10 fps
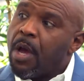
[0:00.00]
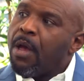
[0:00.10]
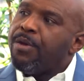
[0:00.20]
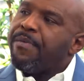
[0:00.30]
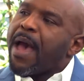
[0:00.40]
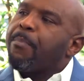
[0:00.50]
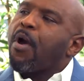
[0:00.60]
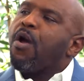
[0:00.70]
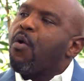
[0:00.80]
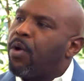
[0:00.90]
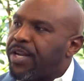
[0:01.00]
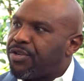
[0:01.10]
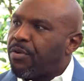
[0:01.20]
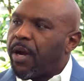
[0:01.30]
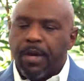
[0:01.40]
Mm-hmm. You got priorities
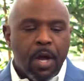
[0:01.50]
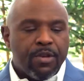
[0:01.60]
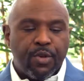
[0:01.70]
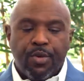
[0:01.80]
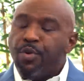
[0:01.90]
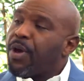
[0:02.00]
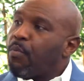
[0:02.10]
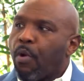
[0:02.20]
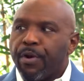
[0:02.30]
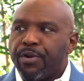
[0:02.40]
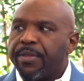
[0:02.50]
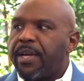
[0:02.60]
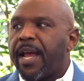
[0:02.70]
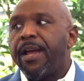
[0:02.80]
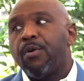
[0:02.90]
straight. Right. So you can work during
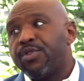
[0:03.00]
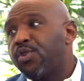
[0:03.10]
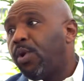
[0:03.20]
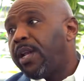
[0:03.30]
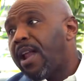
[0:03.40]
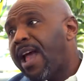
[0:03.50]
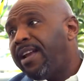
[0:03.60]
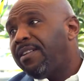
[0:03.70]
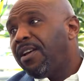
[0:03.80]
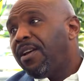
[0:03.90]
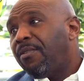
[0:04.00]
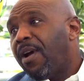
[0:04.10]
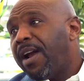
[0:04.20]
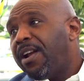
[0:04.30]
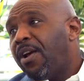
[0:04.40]
the day, go to school at night,
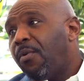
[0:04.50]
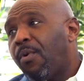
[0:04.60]
right?